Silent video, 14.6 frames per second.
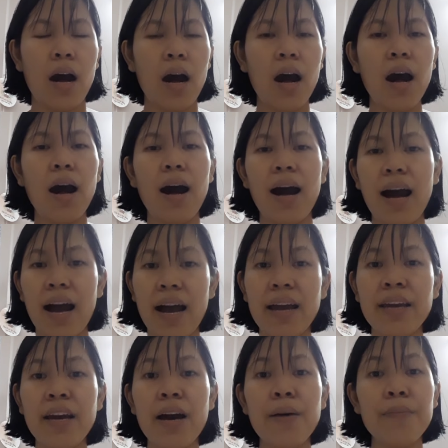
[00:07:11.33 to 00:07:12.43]
I
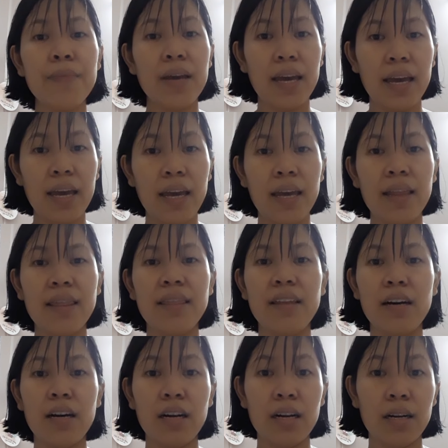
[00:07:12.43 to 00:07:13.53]
am in
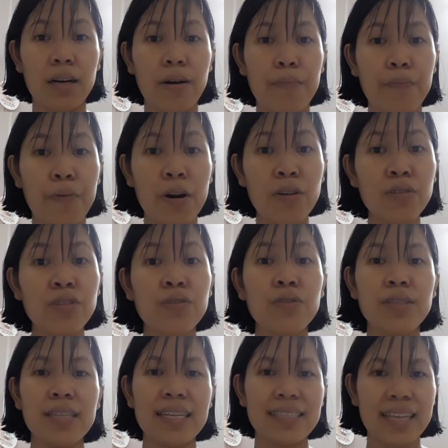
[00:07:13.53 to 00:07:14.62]
the
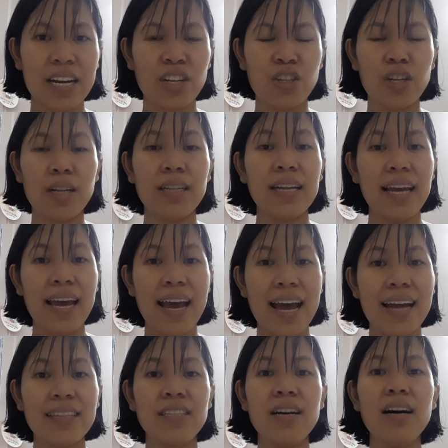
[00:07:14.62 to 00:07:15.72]
produce section
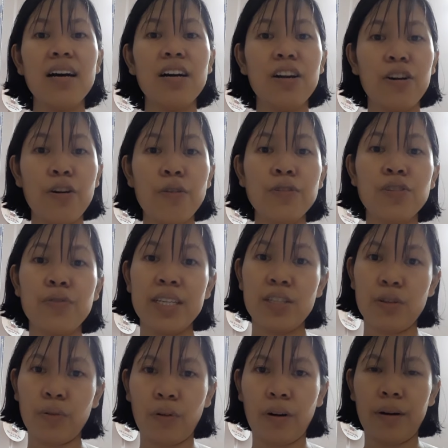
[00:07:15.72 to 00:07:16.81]
at a grocery
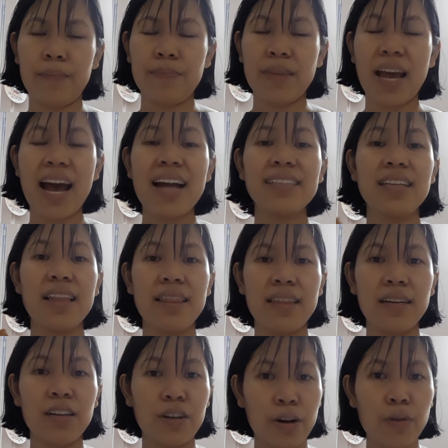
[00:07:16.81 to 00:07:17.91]
store. At
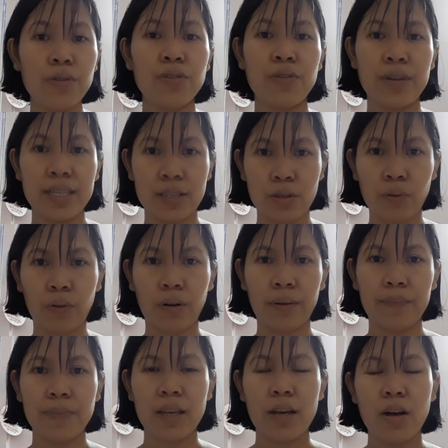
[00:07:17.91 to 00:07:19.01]
the grocery store.
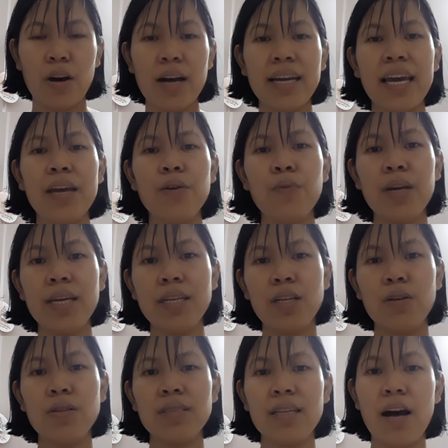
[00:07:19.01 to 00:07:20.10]
Okay, we
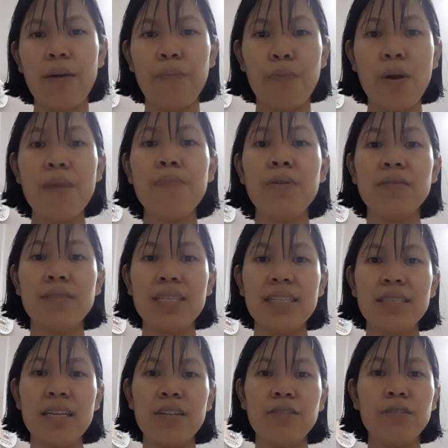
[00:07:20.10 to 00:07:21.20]
use a
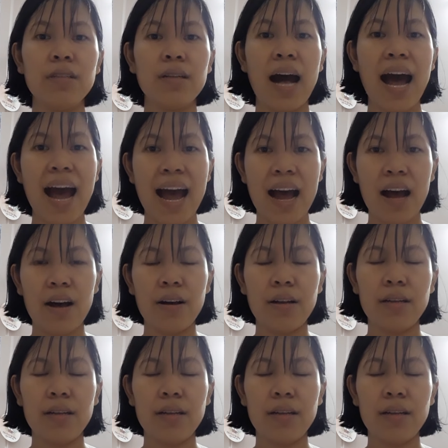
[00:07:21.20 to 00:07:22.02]
preposition at